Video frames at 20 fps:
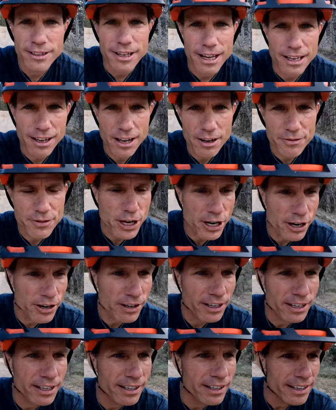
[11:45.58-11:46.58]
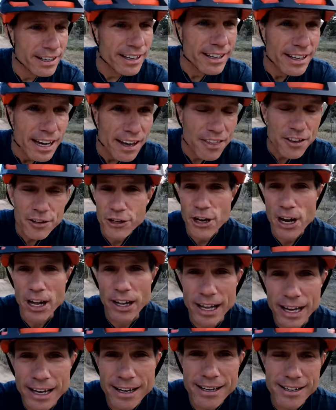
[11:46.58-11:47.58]
I love dirt. And the
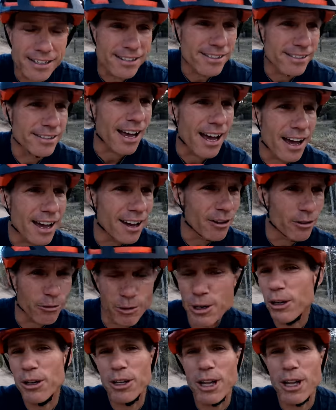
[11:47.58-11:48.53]
trailhead is real